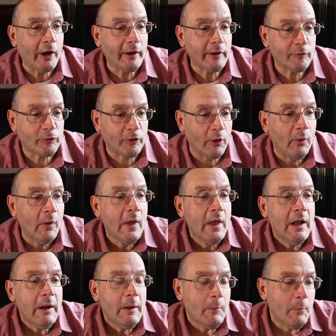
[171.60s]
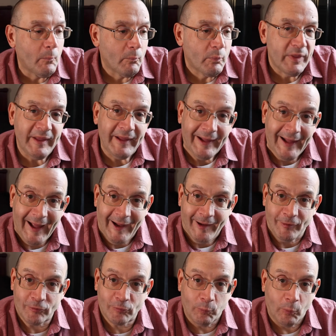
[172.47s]
So
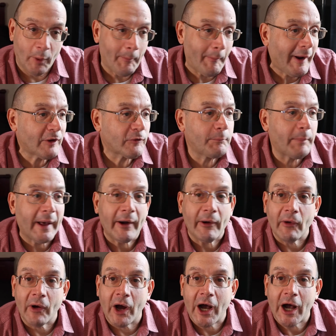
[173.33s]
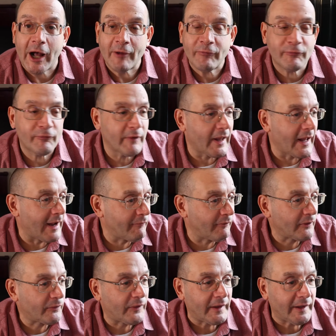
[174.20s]
yes, we're much better off.
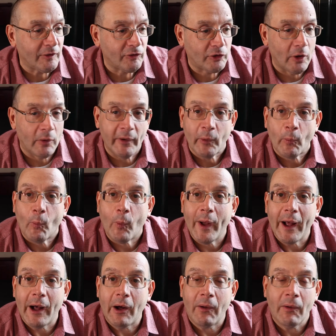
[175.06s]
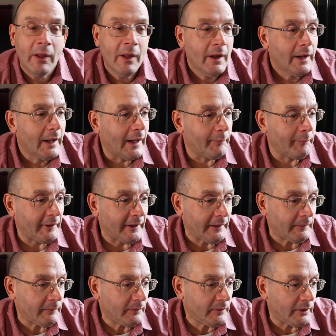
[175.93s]
Everything is going well. I
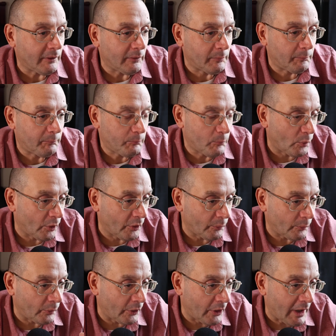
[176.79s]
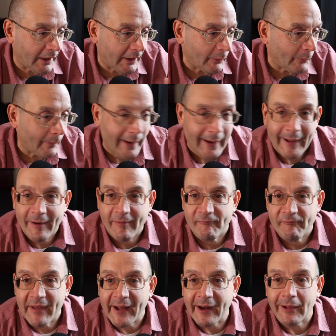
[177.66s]
mean, we're not going to run out
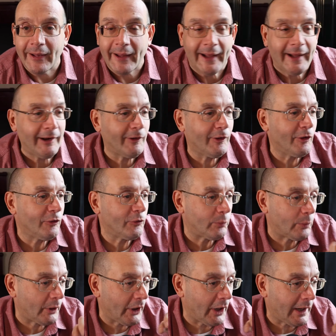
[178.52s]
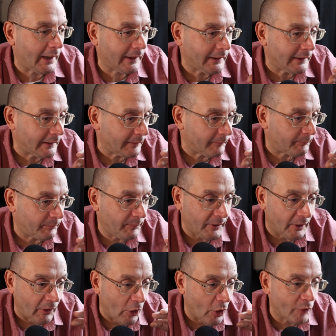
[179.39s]
of ventilators. We're not going to,
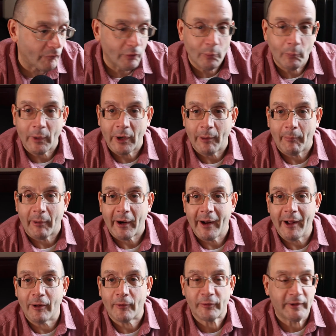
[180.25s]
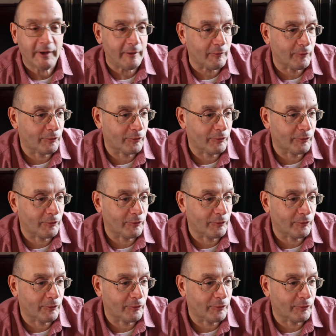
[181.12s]
overwhelm our healthcare